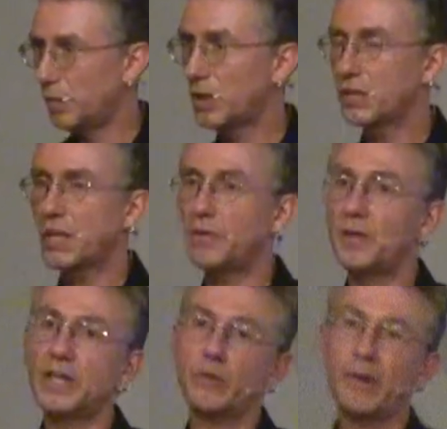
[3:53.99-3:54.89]
because I
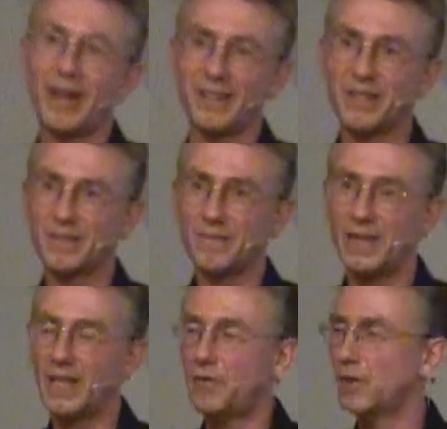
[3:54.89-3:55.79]
feel it right
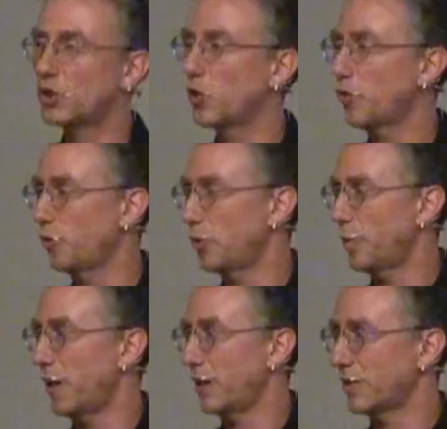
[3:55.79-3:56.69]
and I feel joyful
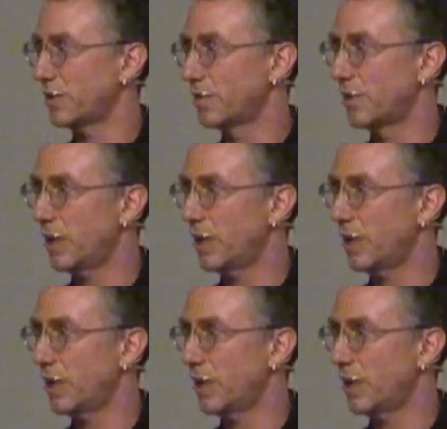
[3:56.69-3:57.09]
about it.